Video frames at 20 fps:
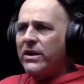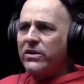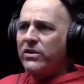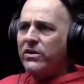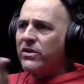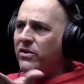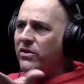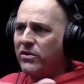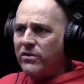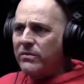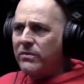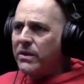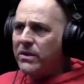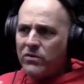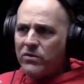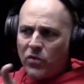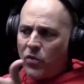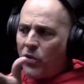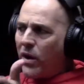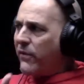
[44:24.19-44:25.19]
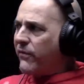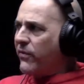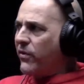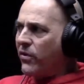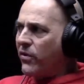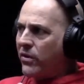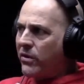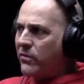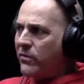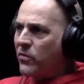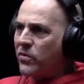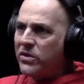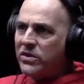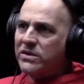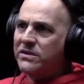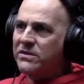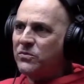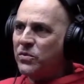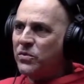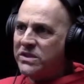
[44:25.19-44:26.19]
you know, whoever
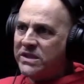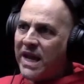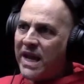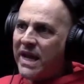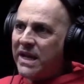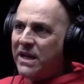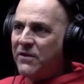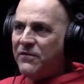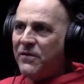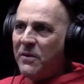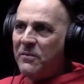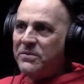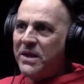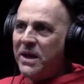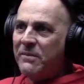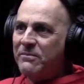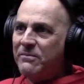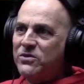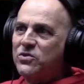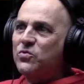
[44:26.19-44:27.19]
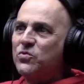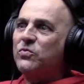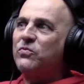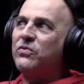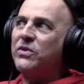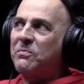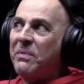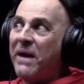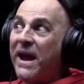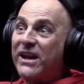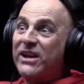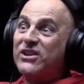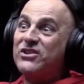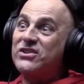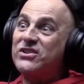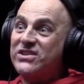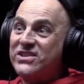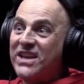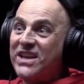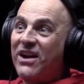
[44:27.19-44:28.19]
was getting it from them to repackage
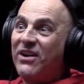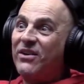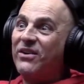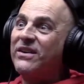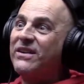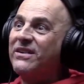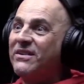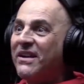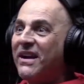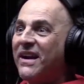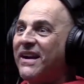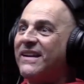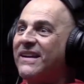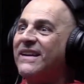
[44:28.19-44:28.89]
and sell, right?